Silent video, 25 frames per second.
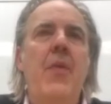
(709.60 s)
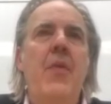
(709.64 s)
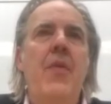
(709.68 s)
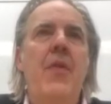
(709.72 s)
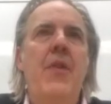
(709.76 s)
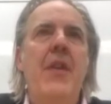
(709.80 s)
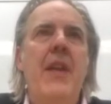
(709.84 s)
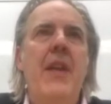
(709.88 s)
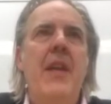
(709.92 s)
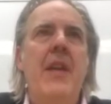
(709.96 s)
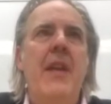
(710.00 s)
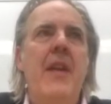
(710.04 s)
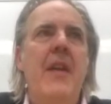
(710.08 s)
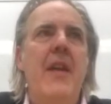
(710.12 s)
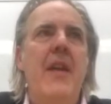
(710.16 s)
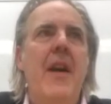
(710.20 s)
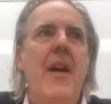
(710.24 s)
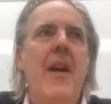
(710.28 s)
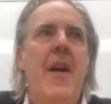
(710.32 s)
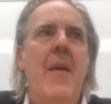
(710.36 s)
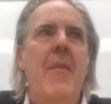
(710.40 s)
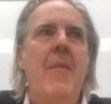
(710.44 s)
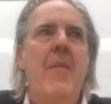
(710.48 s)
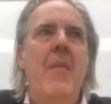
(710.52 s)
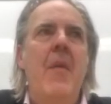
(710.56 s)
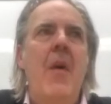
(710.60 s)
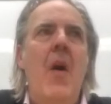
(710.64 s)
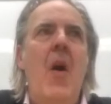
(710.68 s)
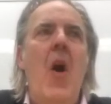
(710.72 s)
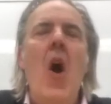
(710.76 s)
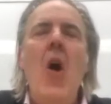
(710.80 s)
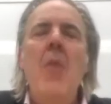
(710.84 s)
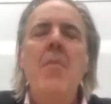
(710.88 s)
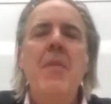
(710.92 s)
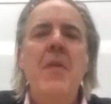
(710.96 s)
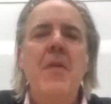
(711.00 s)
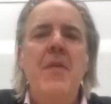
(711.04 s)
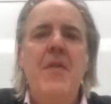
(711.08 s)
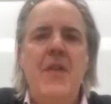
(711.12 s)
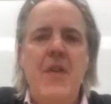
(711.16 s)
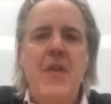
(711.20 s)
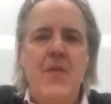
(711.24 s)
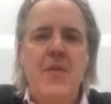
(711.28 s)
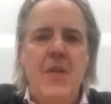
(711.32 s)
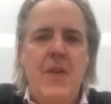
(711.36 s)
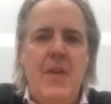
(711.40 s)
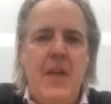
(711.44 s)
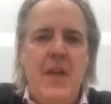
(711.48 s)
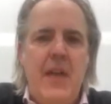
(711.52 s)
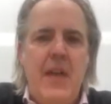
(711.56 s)
the
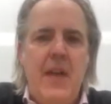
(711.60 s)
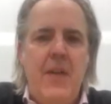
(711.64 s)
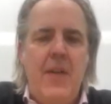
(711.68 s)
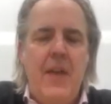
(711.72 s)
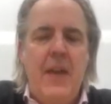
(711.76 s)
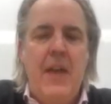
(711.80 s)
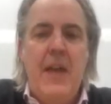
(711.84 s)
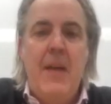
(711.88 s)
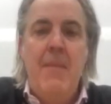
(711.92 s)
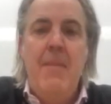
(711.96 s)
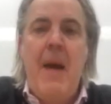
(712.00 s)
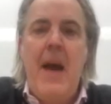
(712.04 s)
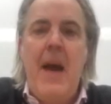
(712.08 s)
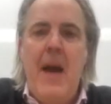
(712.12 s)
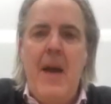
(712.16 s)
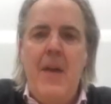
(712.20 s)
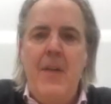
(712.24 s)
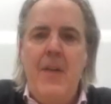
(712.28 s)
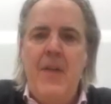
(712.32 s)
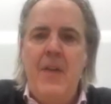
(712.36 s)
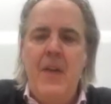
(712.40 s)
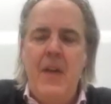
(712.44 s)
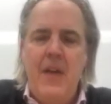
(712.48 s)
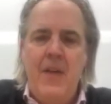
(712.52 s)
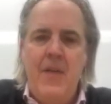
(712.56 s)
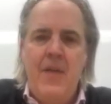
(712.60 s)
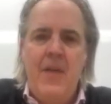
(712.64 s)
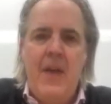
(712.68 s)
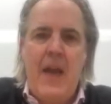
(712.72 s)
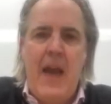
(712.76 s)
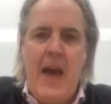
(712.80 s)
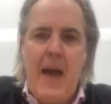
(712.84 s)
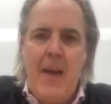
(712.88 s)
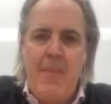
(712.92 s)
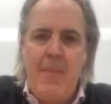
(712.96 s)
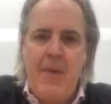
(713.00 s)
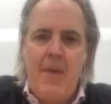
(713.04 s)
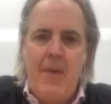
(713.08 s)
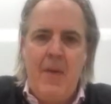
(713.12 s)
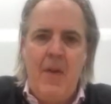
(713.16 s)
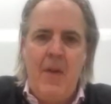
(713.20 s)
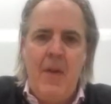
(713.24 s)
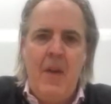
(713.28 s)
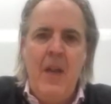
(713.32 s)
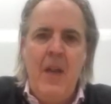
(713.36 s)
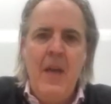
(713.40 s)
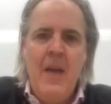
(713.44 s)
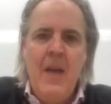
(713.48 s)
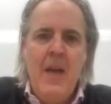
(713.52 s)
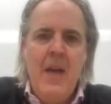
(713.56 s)
opportunity and the capacity of
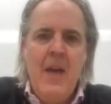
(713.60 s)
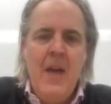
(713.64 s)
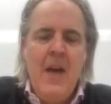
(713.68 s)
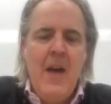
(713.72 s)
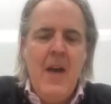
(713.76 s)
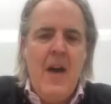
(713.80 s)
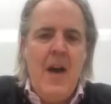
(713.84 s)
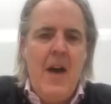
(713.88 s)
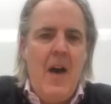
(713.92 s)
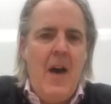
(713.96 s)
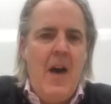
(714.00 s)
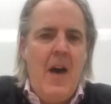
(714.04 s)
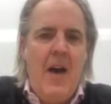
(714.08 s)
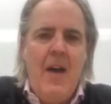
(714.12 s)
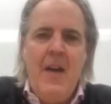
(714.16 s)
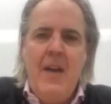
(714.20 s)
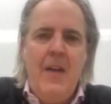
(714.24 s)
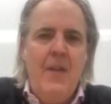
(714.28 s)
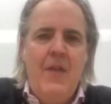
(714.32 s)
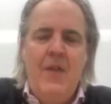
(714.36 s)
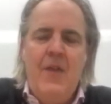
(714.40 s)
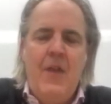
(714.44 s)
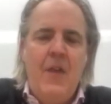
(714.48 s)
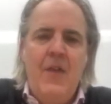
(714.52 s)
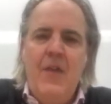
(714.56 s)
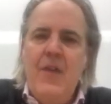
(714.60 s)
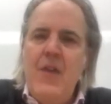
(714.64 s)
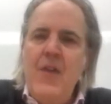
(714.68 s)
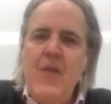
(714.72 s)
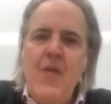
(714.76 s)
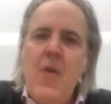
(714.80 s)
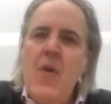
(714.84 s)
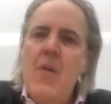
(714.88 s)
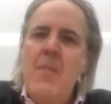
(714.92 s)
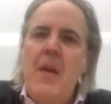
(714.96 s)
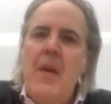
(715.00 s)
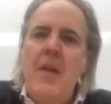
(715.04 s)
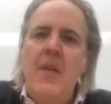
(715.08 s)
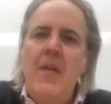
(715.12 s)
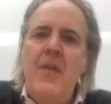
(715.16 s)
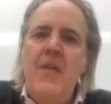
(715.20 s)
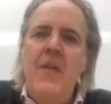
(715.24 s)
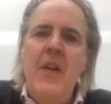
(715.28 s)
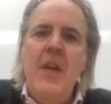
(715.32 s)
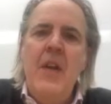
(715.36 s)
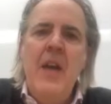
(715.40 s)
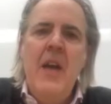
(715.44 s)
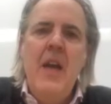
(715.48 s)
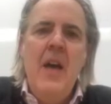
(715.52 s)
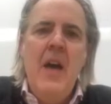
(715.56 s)
capital is just
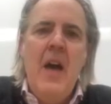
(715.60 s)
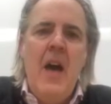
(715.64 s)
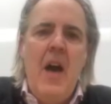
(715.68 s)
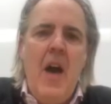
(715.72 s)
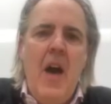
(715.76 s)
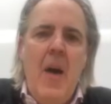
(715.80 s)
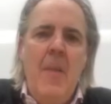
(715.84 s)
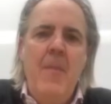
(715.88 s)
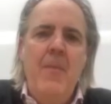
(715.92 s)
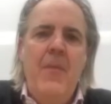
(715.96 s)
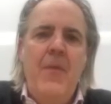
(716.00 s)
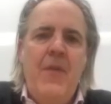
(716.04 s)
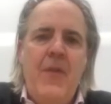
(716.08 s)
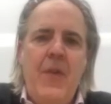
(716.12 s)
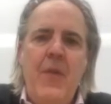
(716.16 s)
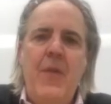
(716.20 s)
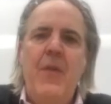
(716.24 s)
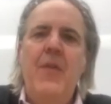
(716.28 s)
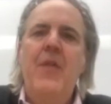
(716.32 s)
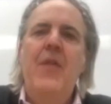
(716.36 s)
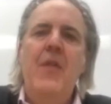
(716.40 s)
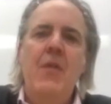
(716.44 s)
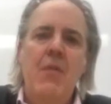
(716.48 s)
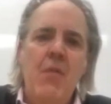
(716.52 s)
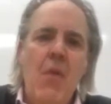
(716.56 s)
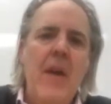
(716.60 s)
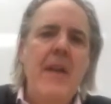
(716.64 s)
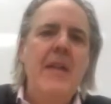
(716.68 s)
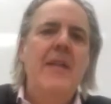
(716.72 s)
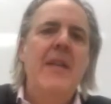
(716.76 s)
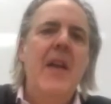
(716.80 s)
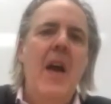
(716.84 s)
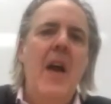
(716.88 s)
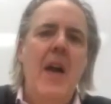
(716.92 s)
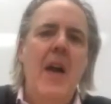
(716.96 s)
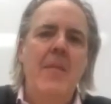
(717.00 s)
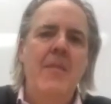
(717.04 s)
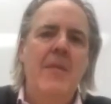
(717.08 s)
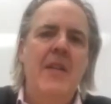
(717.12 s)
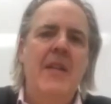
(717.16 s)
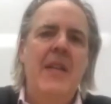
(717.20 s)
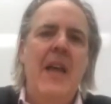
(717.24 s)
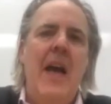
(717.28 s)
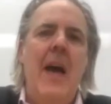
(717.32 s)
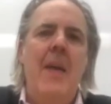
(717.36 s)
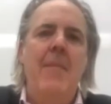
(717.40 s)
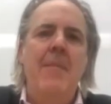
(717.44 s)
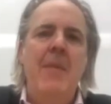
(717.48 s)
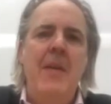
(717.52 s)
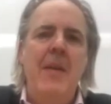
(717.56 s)
enormous. So there's the right time to
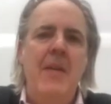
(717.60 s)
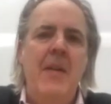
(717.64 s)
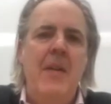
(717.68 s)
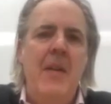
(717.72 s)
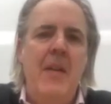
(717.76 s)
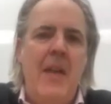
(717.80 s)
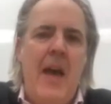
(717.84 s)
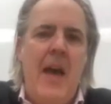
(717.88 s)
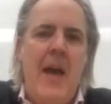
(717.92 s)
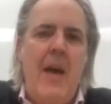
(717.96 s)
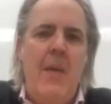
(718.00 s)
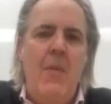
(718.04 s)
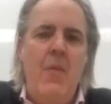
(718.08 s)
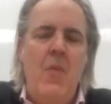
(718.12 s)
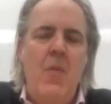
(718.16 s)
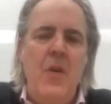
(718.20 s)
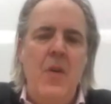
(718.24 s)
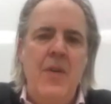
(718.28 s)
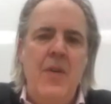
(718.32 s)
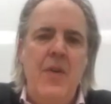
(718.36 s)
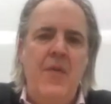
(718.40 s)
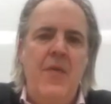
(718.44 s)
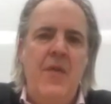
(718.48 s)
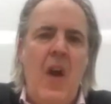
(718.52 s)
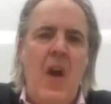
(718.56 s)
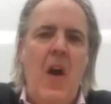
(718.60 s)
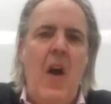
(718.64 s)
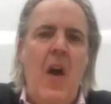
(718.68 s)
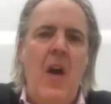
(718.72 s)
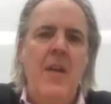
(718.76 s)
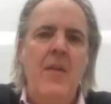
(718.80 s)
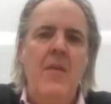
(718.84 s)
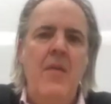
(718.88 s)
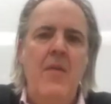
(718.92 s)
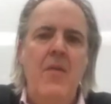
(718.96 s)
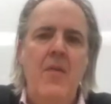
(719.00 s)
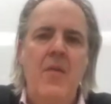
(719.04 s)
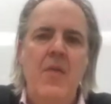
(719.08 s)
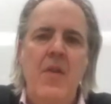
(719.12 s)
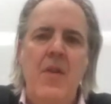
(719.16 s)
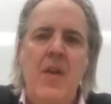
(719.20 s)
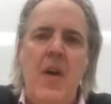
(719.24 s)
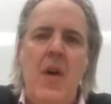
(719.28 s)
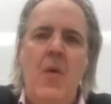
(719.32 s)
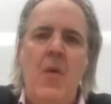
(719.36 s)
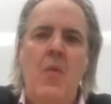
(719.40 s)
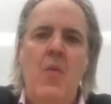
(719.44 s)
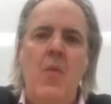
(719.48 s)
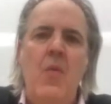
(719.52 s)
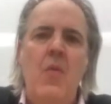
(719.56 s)
tap into that when you've got, you
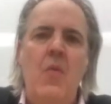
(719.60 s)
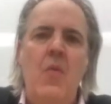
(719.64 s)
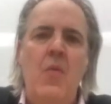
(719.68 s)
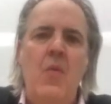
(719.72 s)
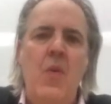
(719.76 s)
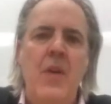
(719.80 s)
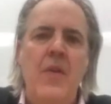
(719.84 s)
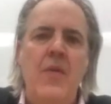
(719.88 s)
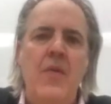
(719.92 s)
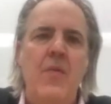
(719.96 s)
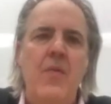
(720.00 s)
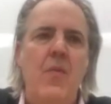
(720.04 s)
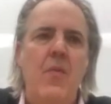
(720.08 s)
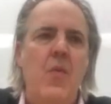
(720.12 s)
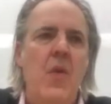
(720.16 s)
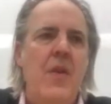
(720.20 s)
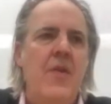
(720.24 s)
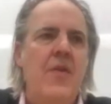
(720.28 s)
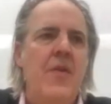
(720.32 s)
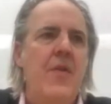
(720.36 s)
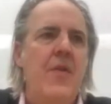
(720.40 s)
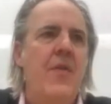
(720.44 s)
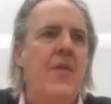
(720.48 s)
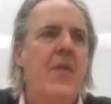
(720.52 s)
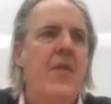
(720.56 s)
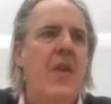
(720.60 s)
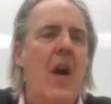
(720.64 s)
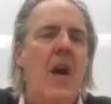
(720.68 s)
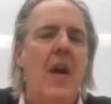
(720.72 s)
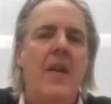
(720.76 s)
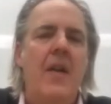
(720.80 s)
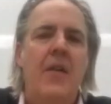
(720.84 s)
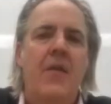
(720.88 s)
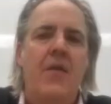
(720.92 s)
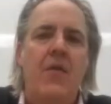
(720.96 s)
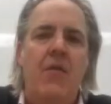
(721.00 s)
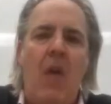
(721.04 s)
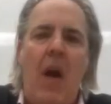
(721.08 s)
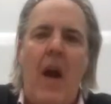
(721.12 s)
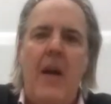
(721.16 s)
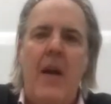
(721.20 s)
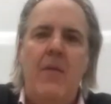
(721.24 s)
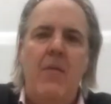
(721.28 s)
know, when you've got a track